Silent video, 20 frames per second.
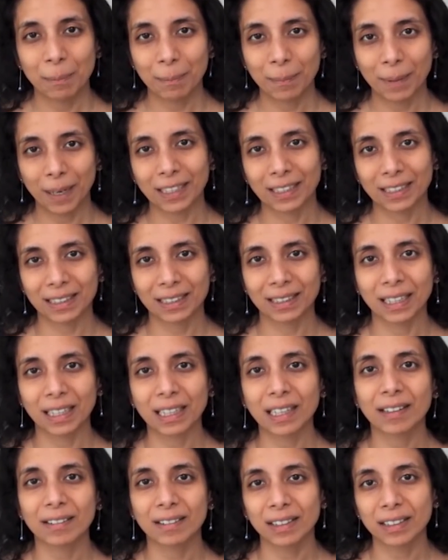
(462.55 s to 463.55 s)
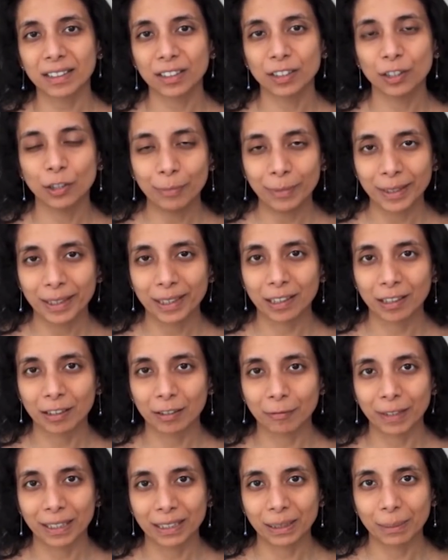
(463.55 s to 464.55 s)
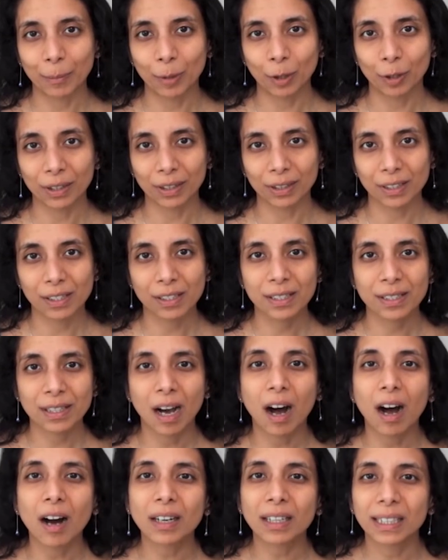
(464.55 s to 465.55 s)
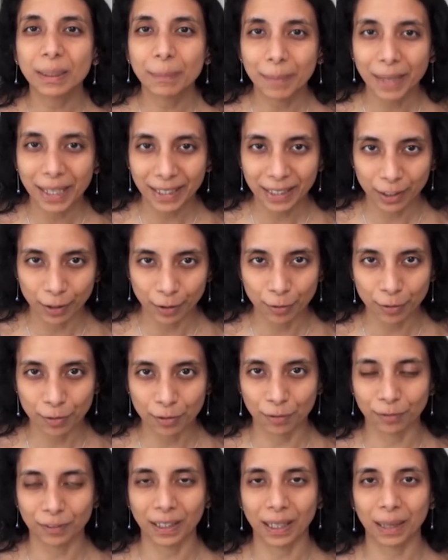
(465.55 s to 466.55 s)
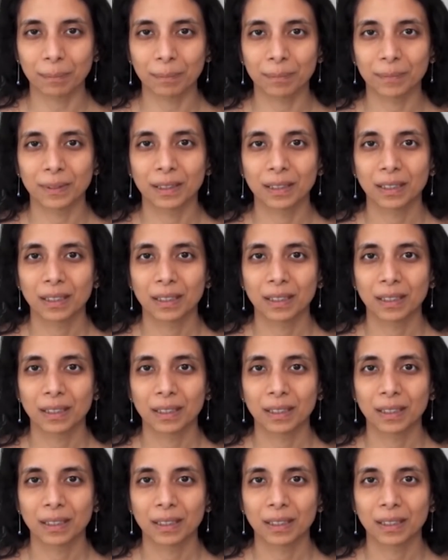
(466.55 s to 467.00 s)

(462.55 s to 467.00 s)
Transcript: but the current numerical weather models hardly make use of them.